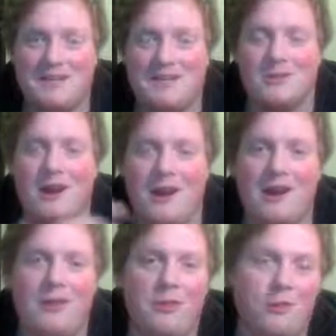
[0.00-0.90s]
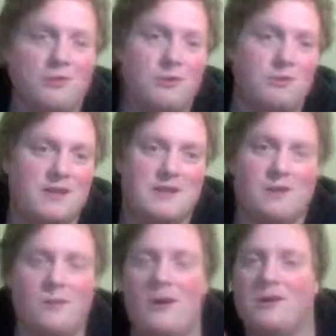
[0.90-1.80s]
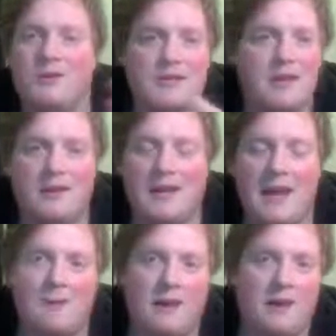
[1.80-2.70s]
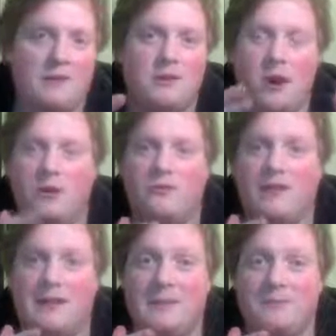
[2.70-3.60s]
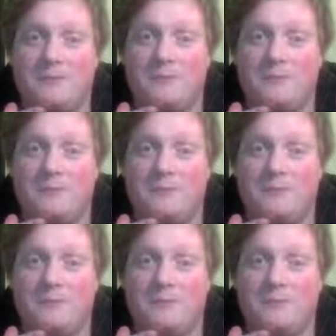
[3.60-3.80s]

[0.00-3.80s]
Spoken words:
So I thought to myself, why not take a game that I can't really